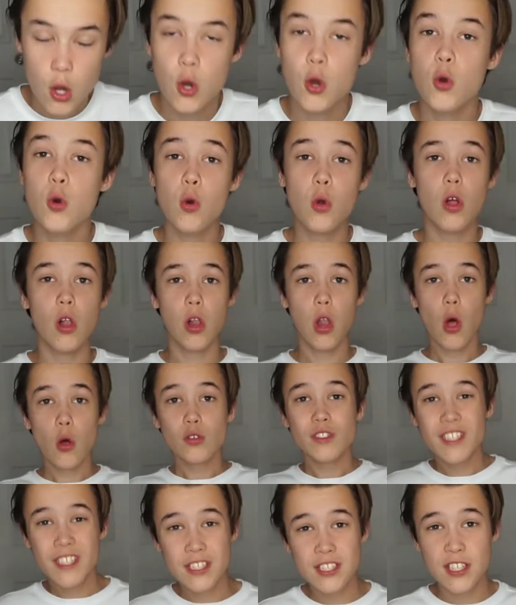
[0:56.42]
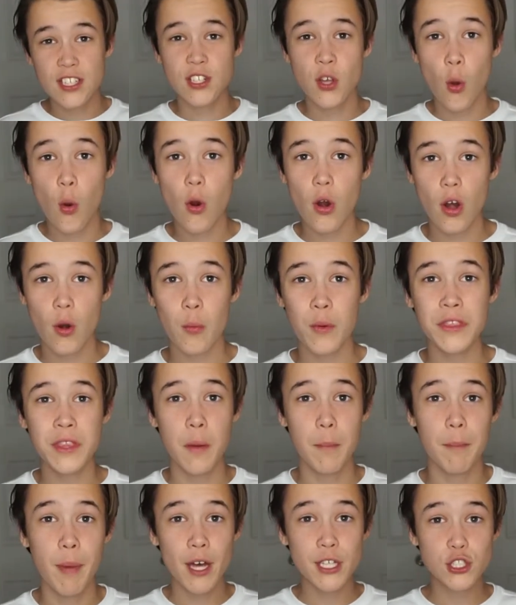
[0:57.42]
Who closes the door when
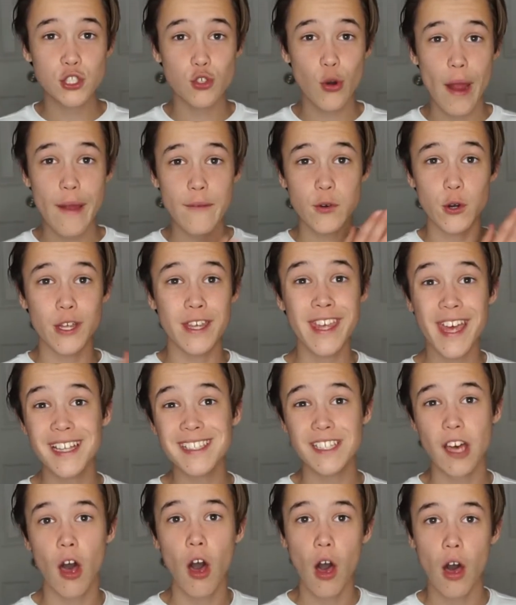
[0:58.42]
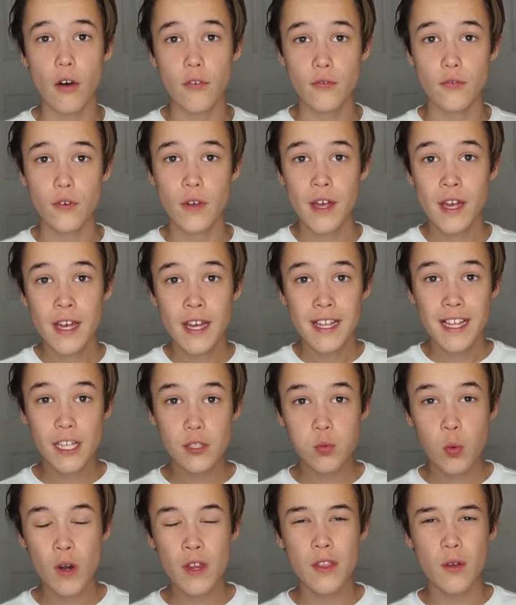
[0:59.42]
the bus driver gets off?
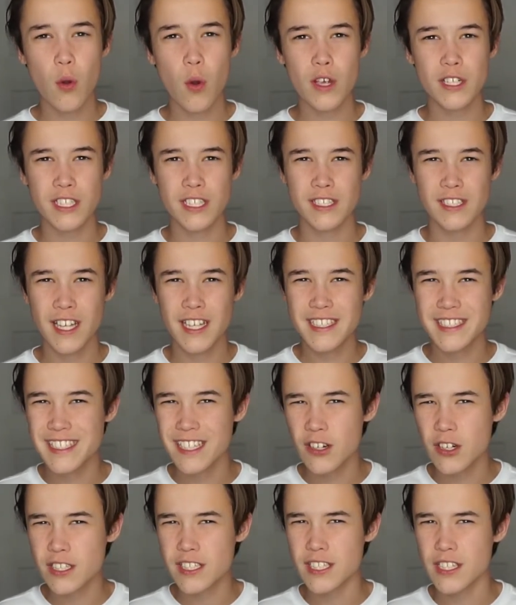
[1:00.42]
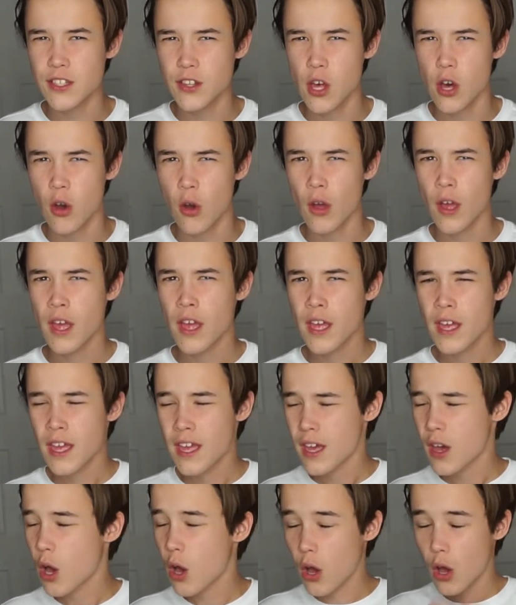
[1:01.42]
That's one of the questions. Like, seriously, though.
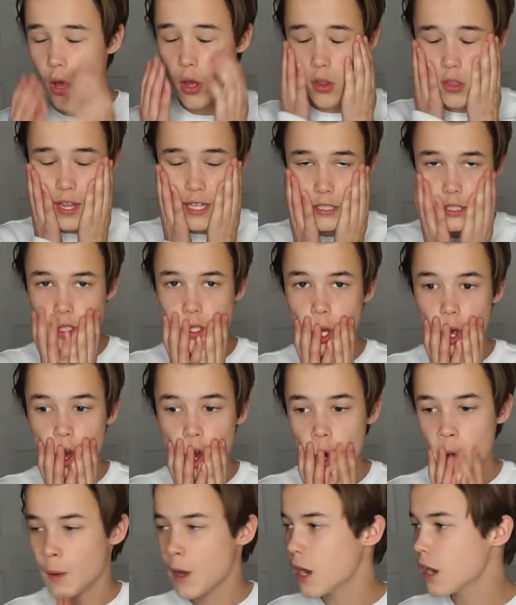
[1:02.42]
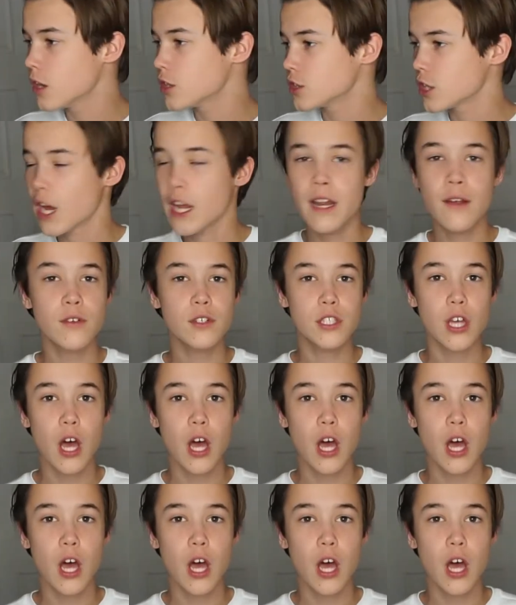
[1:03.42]
That's, oh my gosh. I never